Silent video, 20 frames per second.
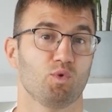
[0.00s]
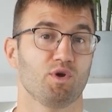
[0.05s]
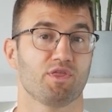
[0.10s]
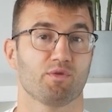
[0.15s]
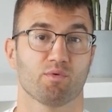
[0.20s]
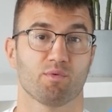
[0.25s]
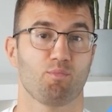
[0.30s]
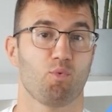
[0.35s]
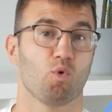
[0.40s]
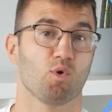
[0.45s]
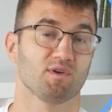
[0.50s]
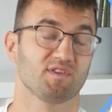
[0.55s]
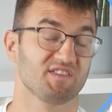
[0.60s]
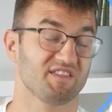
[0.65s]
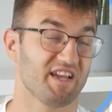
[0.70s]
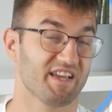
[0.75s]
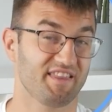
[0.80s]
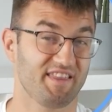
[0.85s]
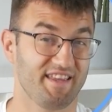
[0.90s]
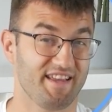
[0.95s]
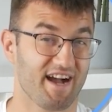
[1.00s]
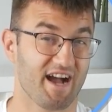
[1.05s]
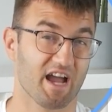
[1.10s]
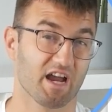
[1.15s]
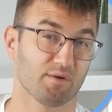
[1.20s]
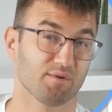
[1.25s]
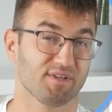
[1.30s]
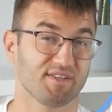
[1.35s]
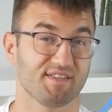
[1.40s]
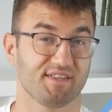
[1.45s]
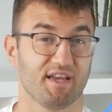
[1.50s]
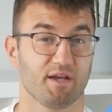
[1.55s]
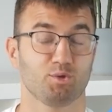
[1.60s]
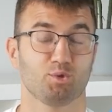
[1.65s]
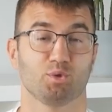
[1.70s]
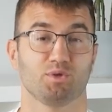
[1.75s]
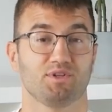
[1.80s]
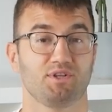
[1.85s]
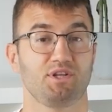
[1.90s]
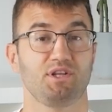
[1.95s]
with reports like the IRS
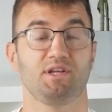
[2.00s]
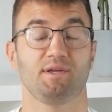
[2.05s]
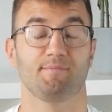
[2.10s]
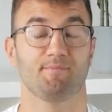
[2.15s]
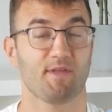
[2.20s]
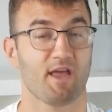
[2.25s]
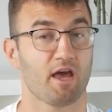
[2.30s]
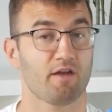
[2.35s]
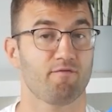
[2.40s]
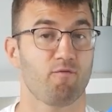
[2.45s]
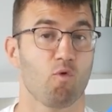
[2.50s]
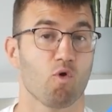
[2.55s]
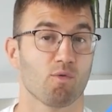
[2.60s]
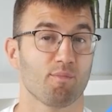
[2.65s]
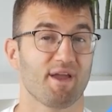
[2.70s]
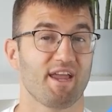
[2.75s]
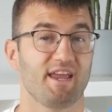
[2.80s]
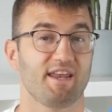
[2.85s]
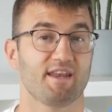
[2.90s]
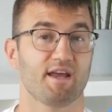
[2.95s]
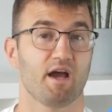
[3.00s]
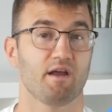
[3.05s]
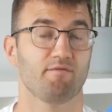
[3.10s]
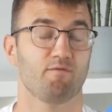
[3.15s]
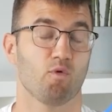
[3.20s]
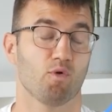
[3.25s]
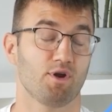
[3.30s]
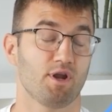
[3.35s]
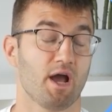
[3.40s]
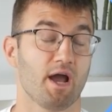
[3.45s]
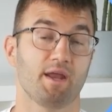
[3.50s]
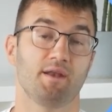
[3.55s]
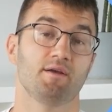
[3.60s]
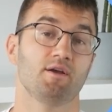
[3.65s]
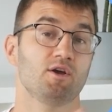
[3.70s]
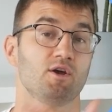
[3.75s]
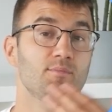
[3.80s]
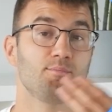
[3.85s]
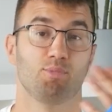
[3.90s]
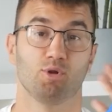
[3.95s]
Schedule D and Form 8949,
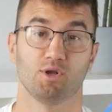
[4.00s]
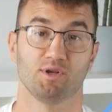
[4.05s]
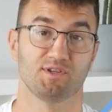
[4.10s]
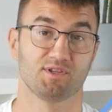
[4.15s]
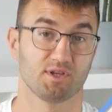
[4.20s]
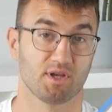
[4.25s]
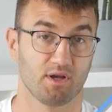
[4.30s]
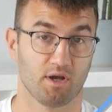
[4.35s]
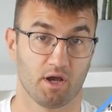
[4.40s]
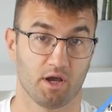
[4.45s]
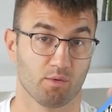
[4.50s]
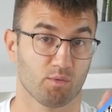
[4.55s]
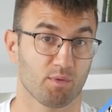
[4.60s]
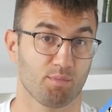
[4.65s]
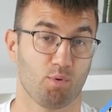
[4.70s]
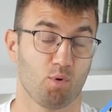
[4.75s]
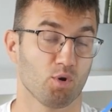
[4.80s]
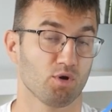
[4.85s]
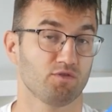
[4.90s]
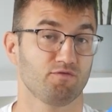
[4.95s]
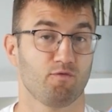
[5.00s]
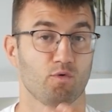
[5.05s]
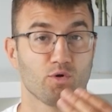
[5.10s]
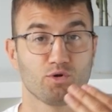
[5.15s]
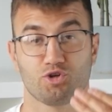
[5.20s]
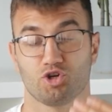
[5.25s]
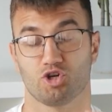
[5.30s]
plus a report for